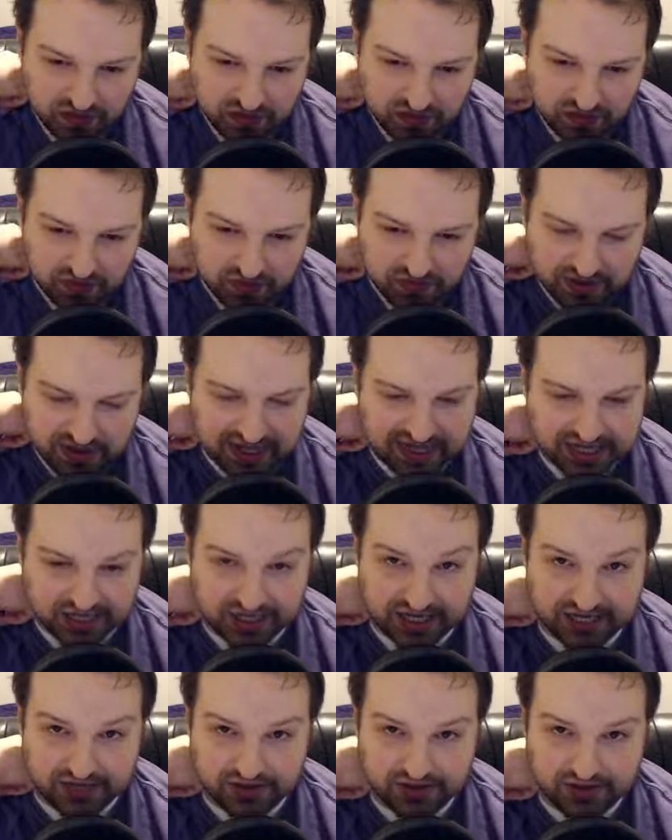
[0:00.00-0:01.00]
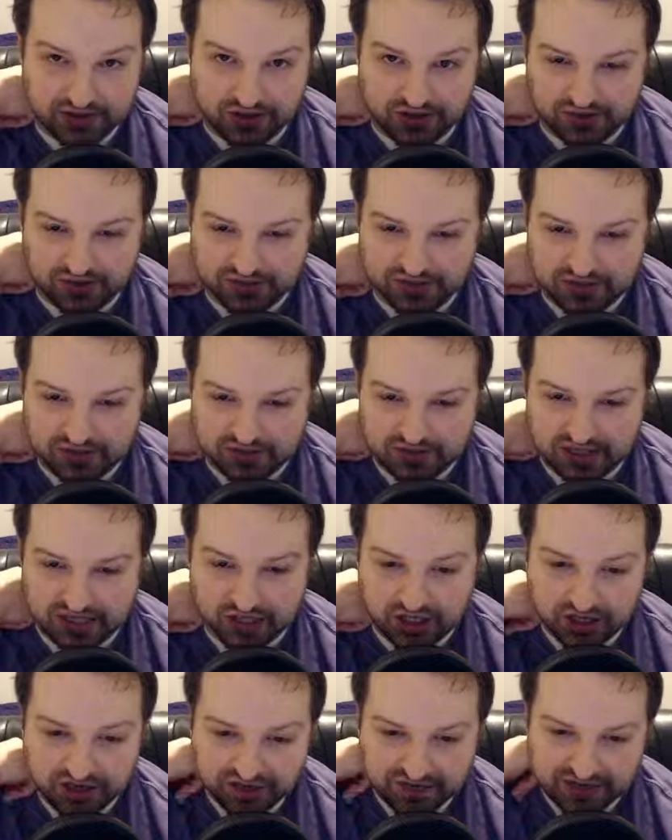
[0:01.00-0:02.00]
Well, actually, I don't know. They
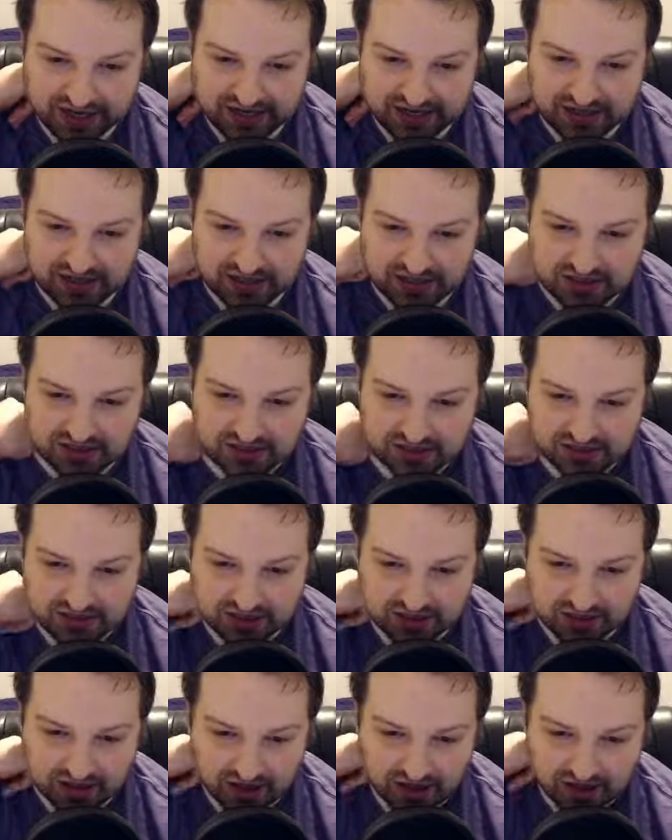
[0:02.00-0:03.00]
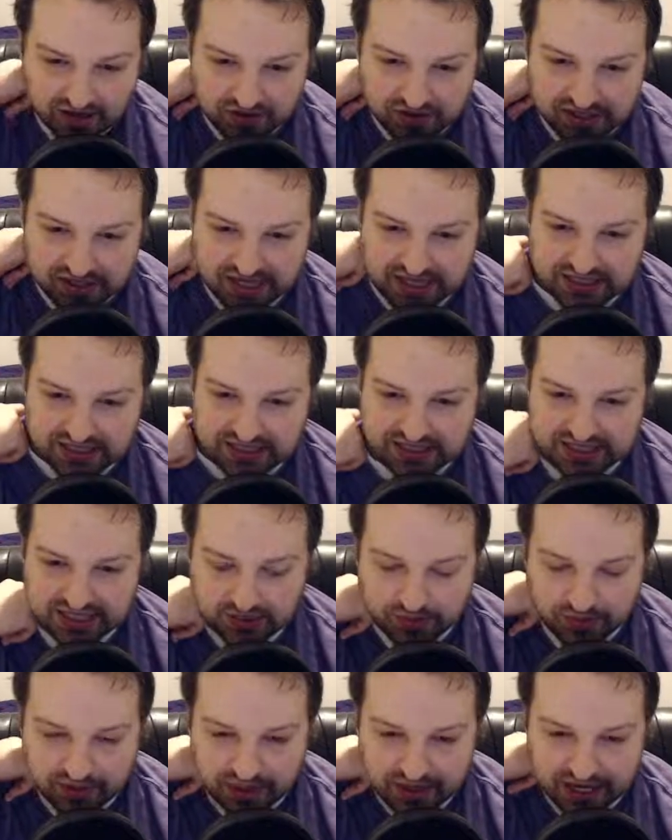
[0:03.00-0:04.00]
could have added these to the other classes now,
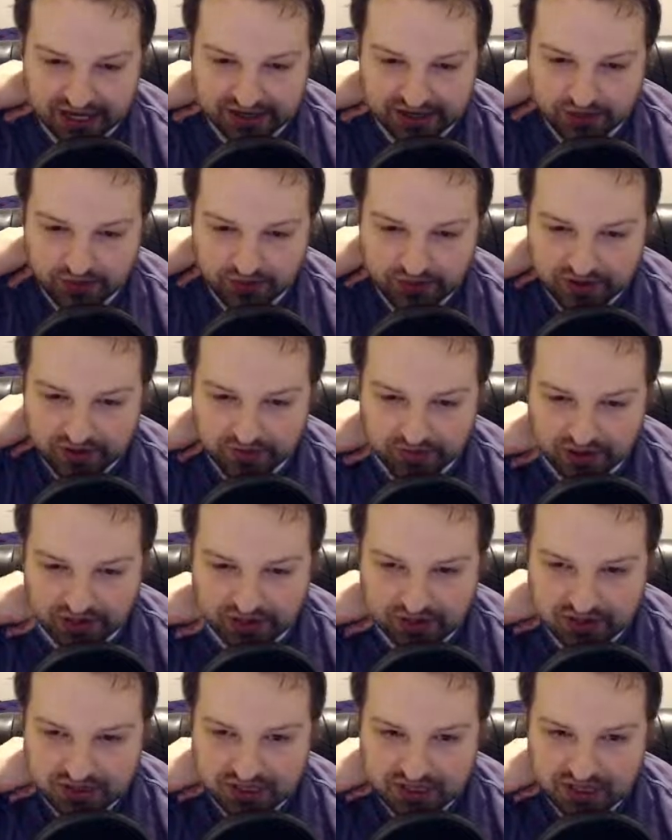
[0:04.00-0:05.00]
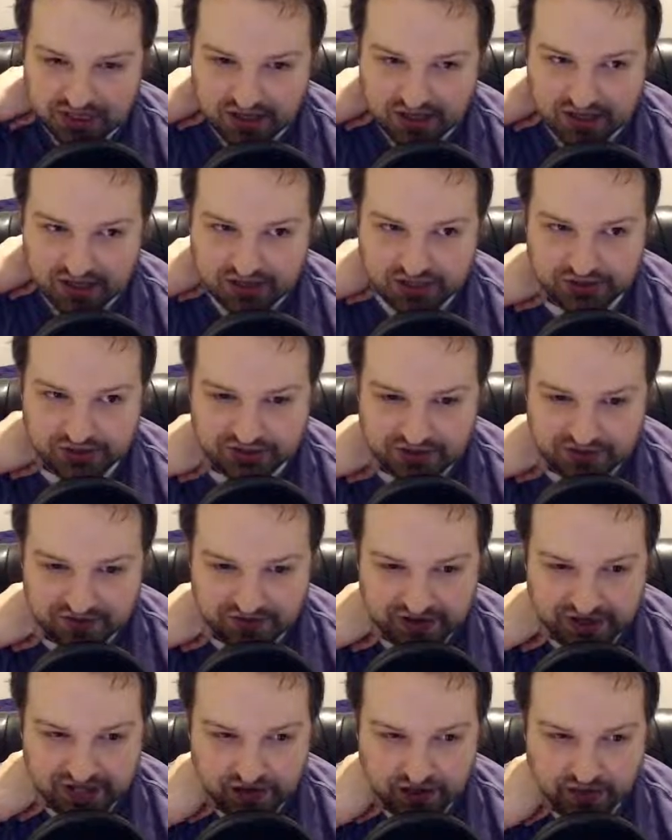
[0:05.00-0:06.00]
but I know with monks, there was a
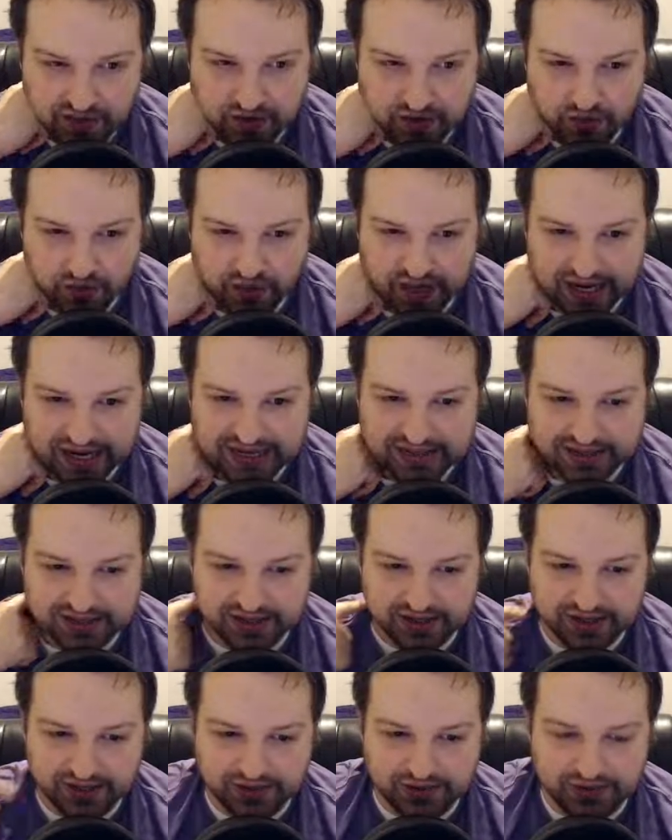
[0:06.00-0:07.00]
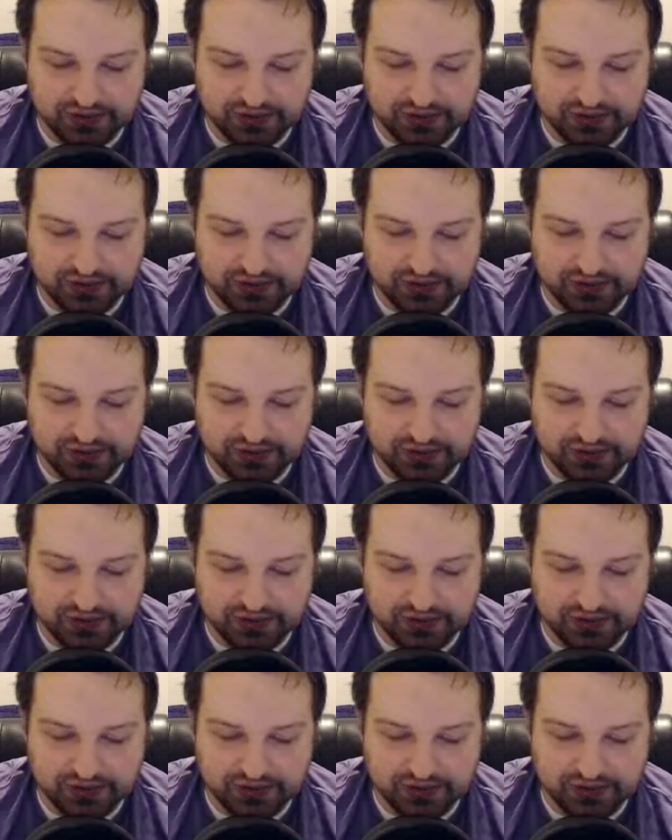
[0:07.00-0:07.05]
video a while ago.